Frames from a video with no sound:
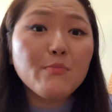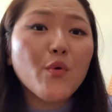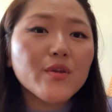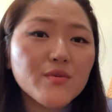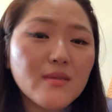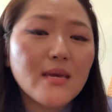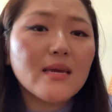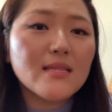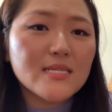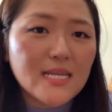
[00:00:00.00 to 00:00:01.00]
unique
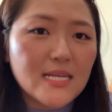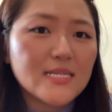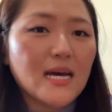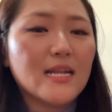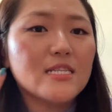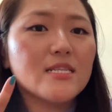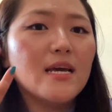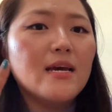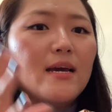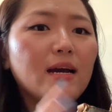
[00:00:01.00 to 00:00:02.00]
in a sense that
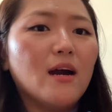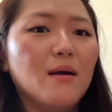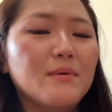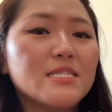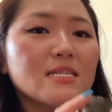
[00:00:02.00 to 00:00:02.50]
it's